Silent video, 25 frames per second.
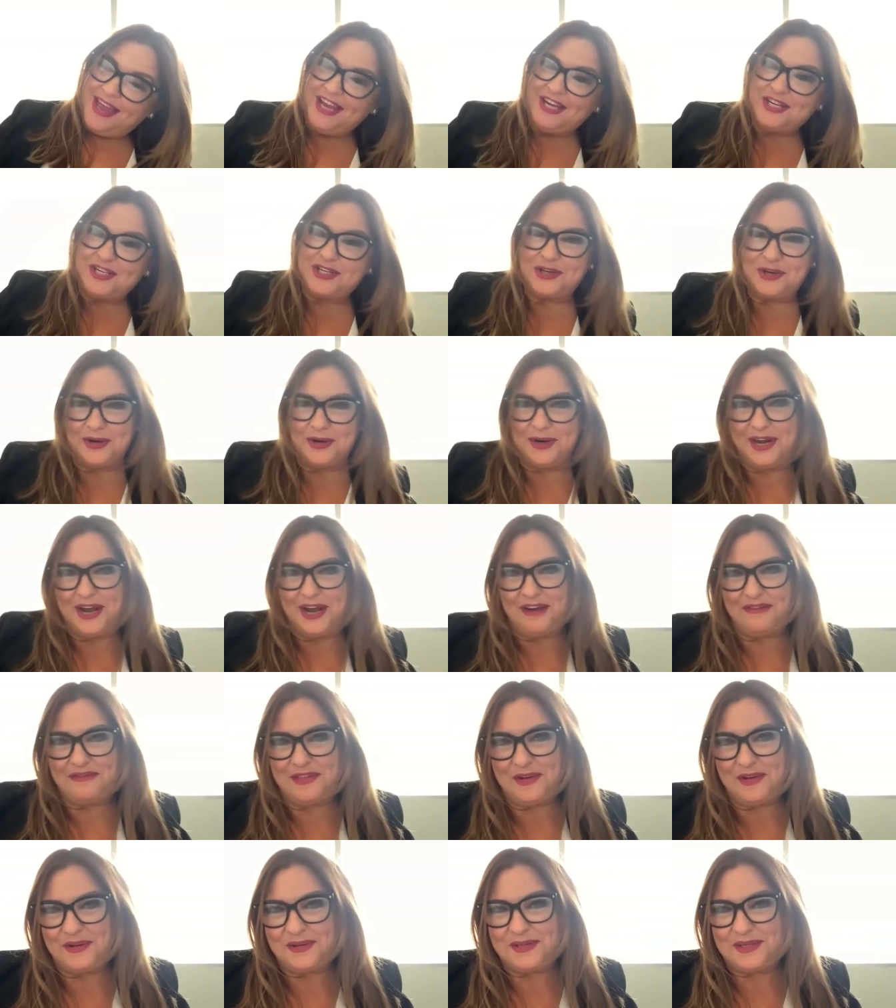And sure
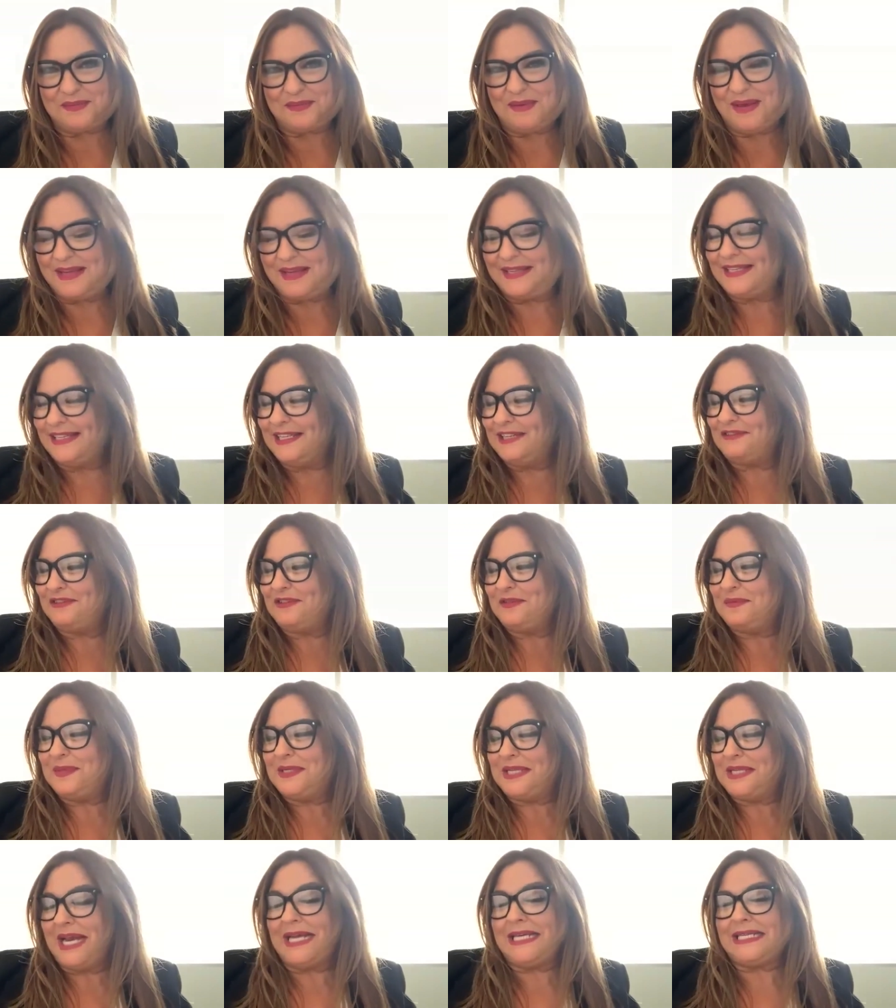enough, there was a message
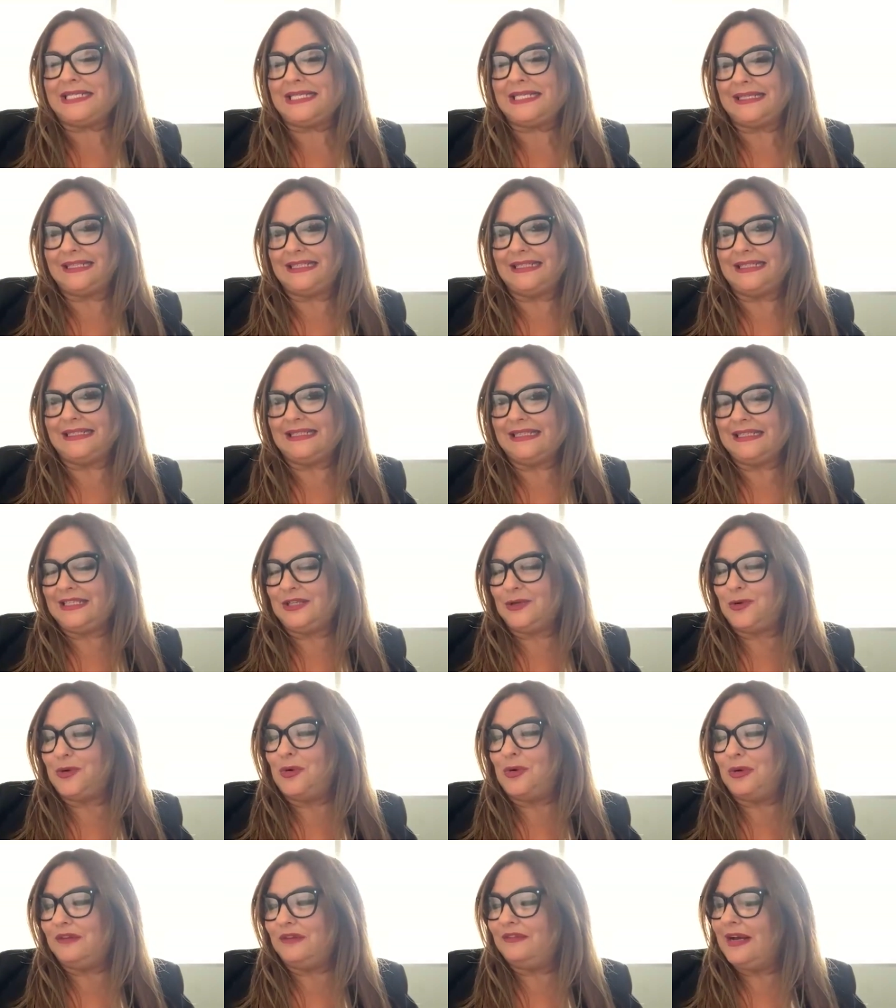from Jason to
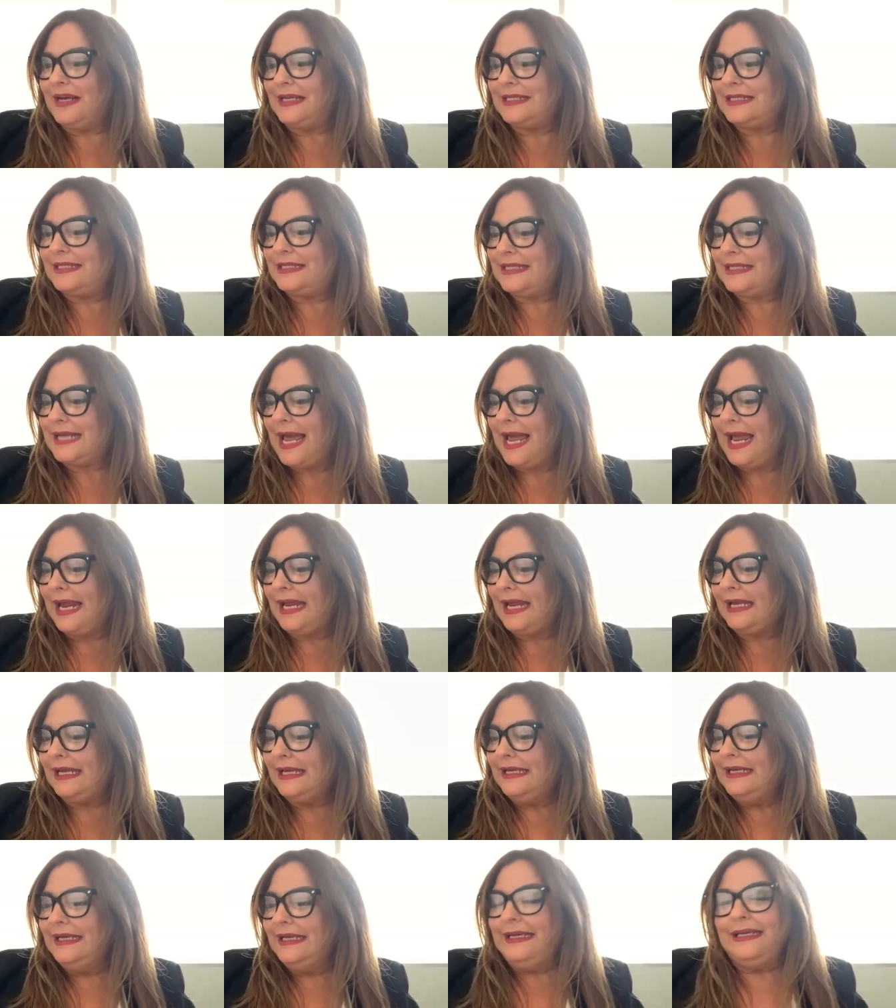all of us
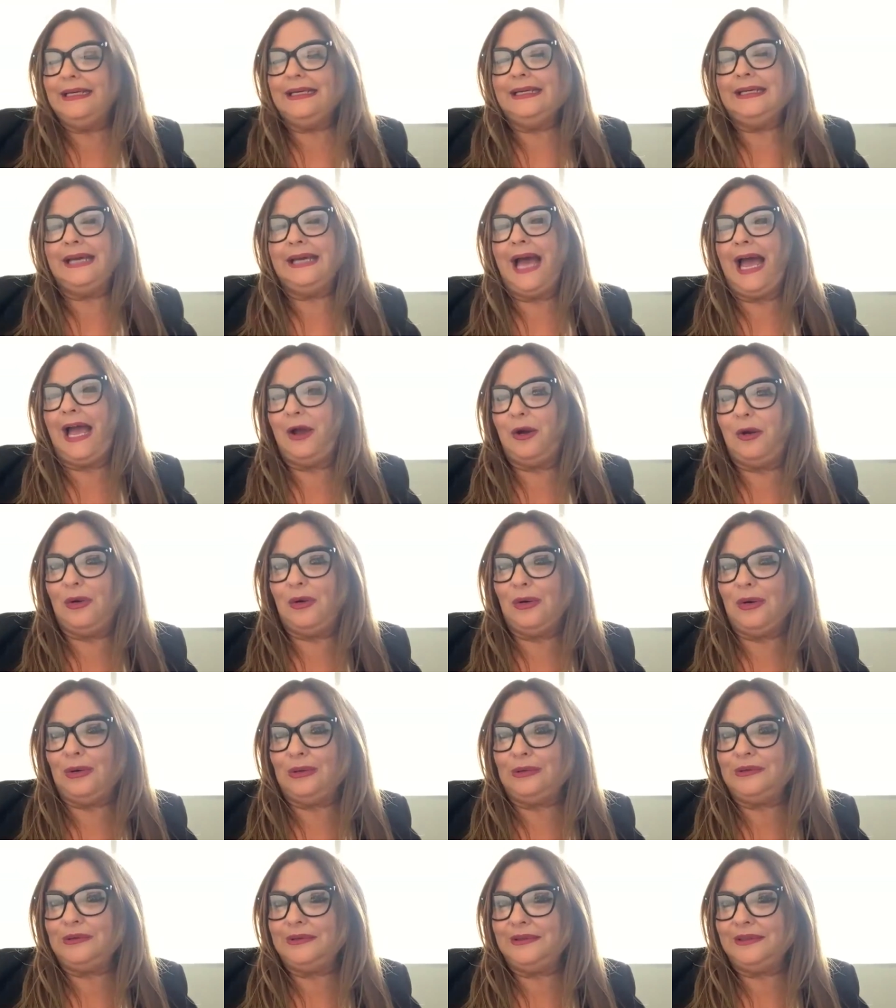saying, Hey,
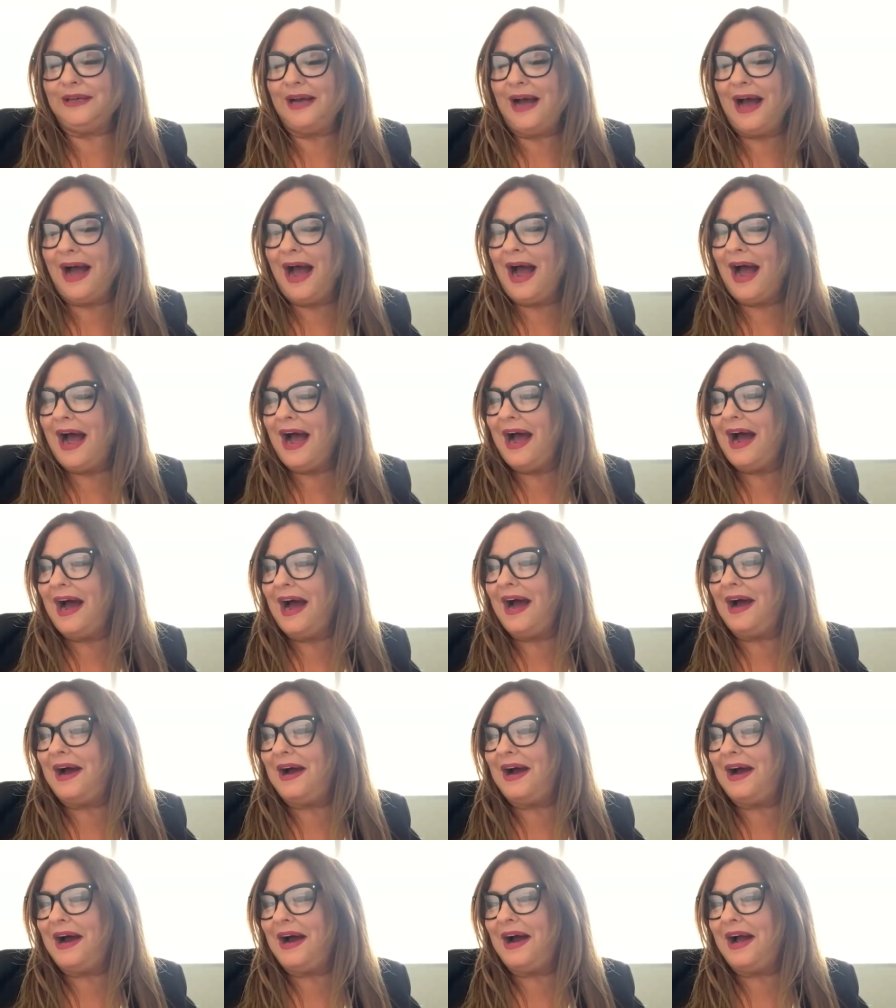all,
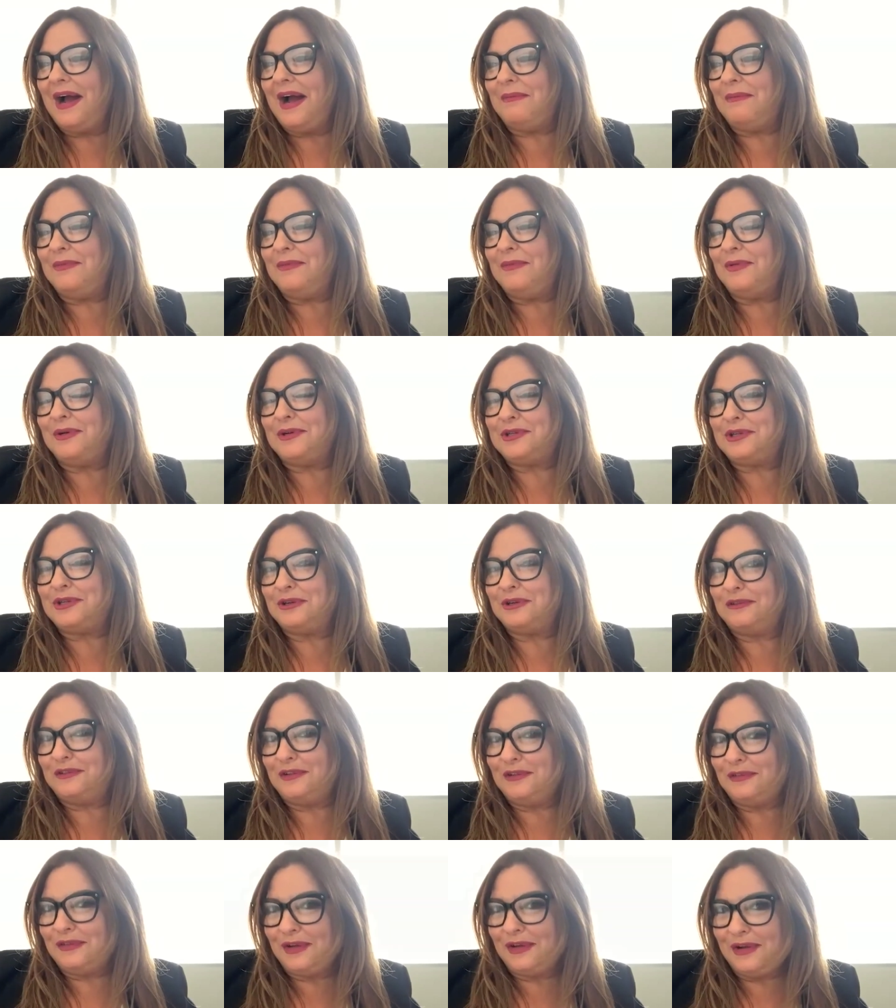uh, I'm not sure
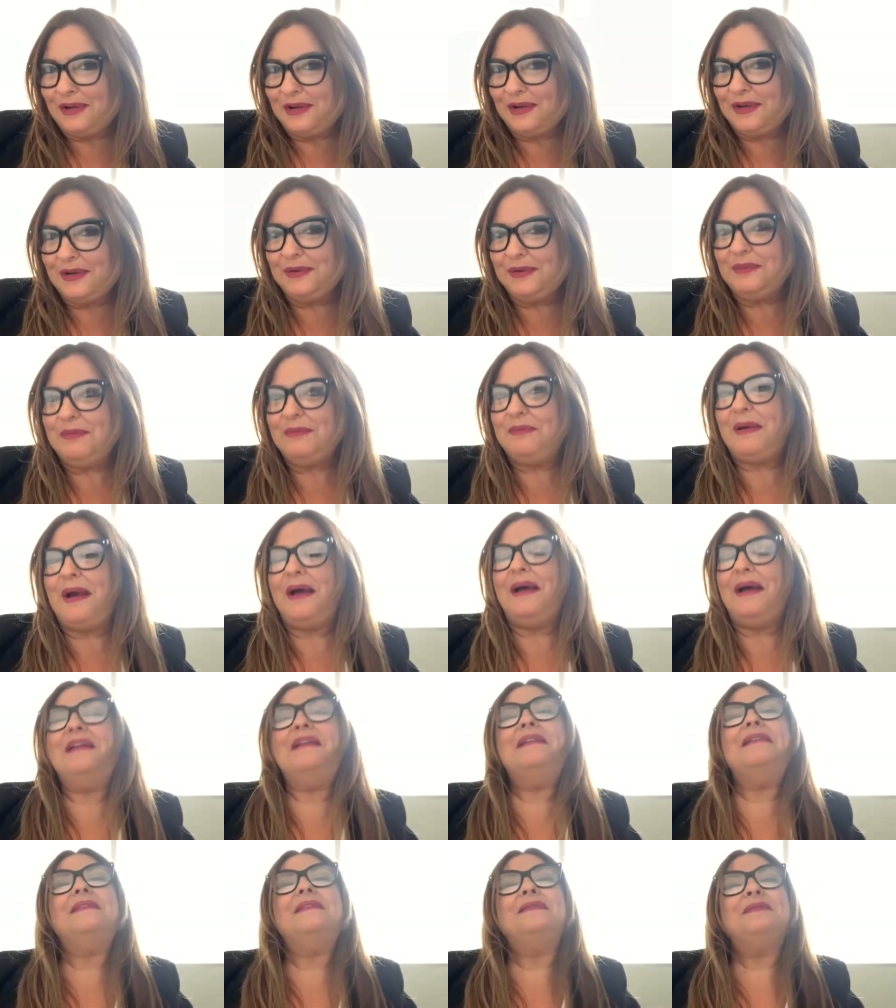if you've heard,
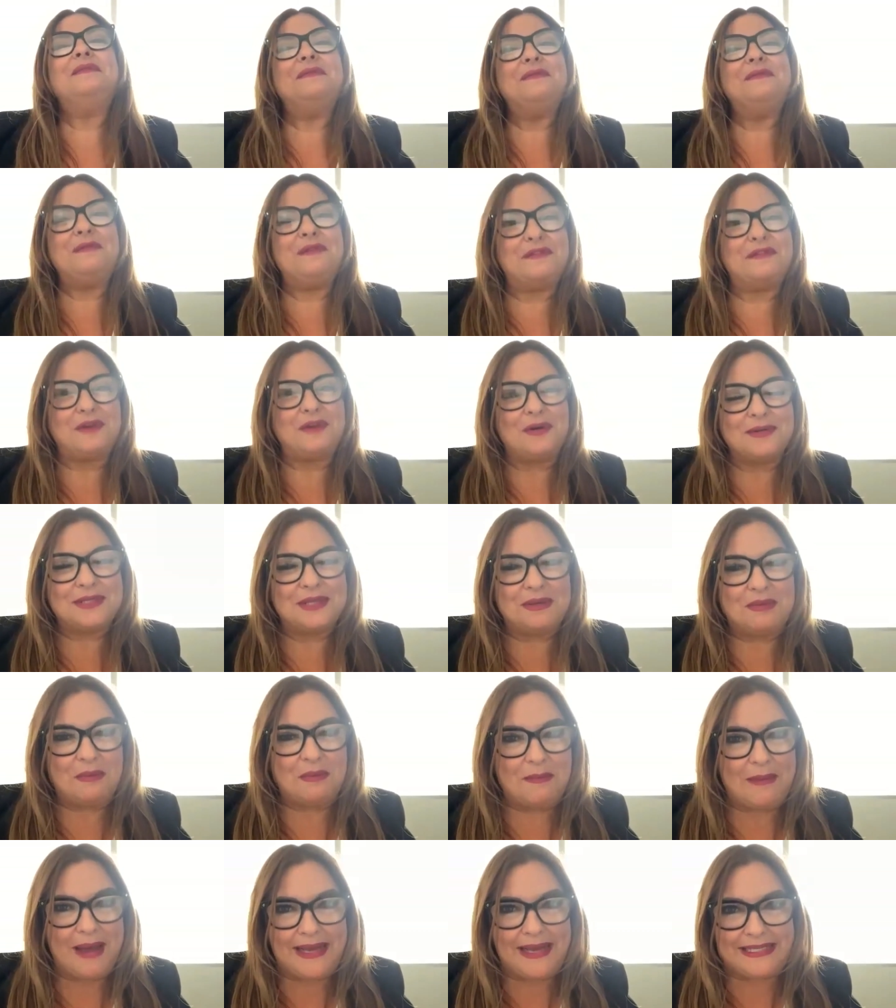but we've got
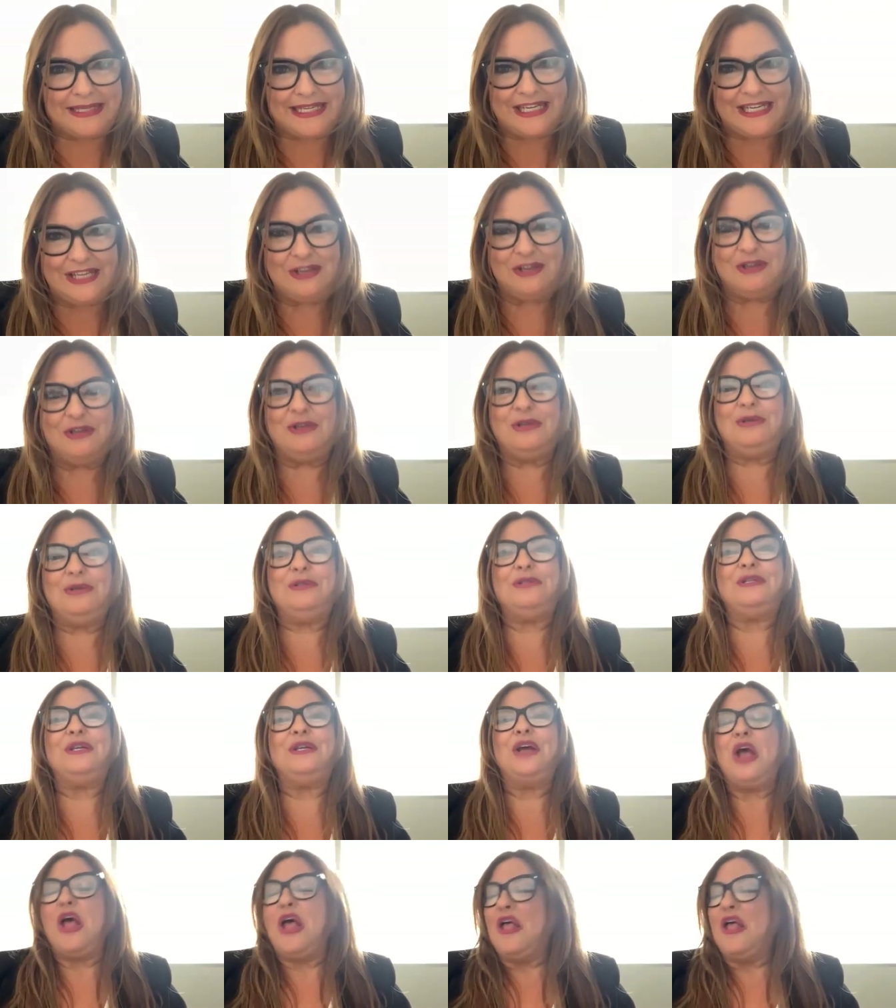some amazing news.